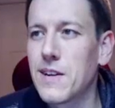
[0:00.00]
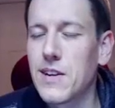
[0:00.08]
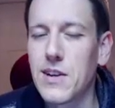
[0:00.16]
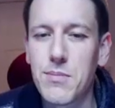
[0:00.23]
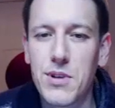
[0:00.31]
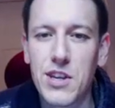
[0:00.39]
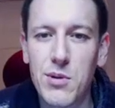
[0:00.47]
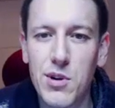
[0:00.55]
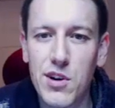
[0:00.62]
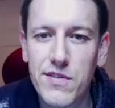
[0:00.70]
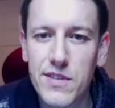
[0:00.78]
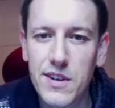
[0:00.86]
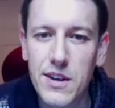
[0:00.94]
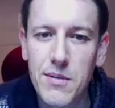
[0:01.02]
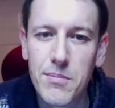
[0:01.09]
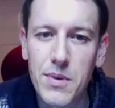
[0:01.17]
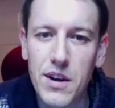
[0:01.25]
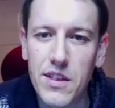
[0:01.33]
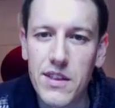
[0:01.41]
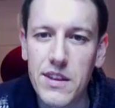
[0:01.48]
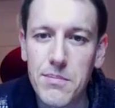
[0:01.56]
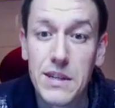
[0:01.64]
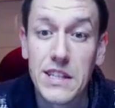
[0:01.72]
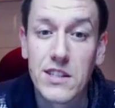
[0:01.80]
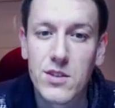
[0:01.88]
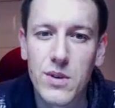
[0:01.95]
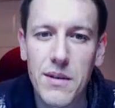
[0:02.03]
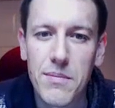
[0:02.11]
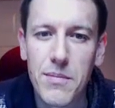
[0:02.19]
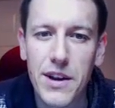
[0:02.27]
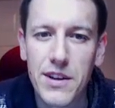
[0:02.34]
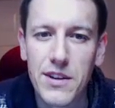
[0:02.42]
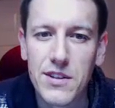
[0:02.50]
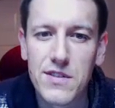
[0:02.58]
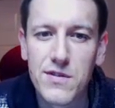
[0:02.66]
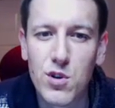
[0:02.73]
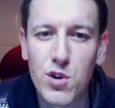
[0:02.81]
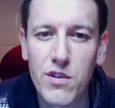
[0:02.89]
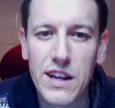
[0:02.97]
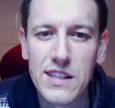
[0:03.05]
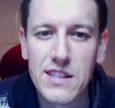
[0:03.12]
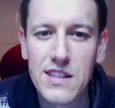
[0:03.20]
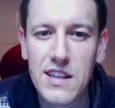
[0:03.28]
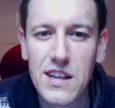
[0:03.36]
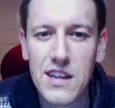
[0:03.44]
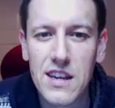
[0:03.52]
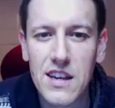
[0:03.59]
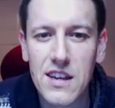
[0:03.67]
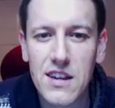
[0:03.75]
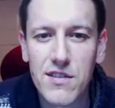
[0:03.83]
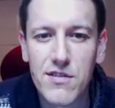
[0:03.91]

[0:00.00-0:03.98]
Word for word: uh, put you off but the b squared minus 4ac here